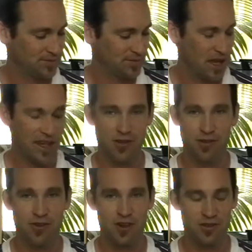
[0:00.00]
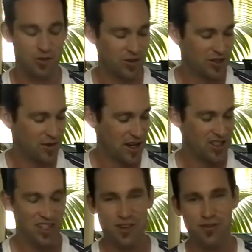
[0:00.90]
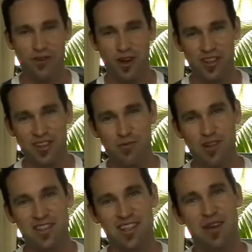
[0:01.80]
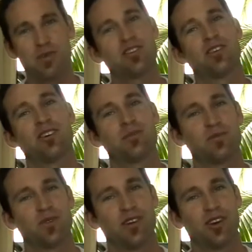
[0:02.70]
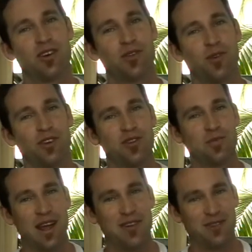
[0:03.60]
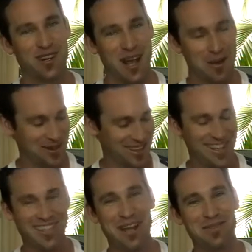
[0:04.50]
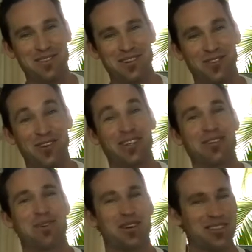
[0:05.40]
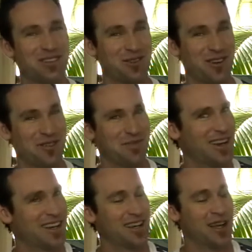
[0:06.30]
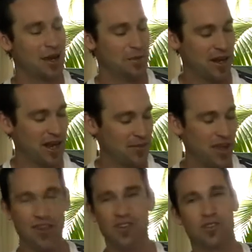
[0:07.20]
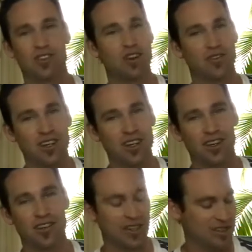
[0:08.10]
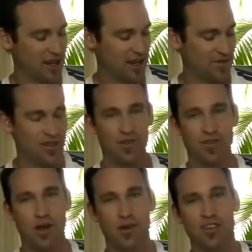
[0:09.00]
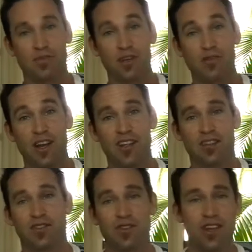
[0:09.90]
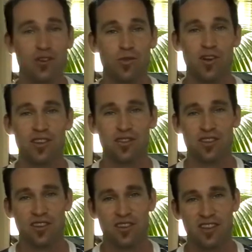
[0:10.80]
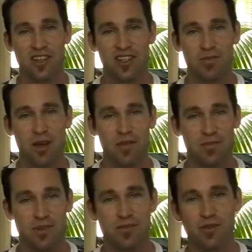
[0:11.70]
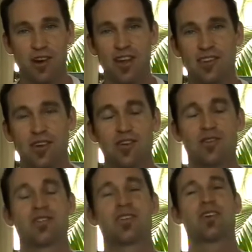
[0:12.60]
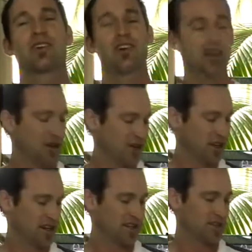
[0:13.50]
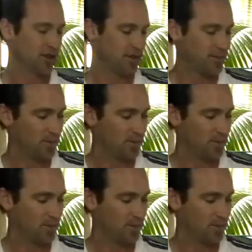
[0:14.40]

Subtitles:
Matt, your reviews are awesome, and Jeff, I did wince a couple of times when I heard what you paid for a couple of these games that I've got in comparison to what I've paid. But nothing too extravagant here guys, sort of lower to mid-range of the value-wise of the Saturn shmups, but some great titles, so I'll get into it.